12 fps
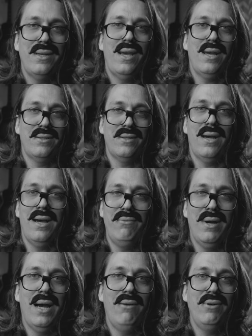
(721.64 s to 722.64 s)
Yes, I,
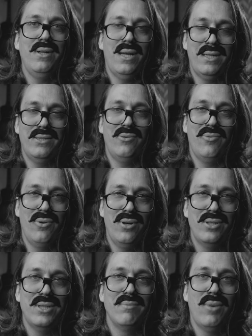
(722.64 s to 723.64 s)
I would like to
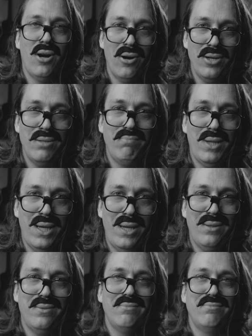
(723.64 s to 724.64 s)
order some art,
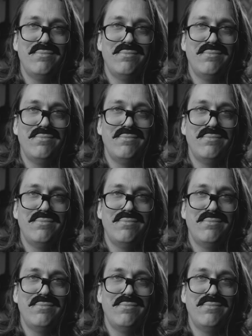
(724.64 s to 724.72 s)
please.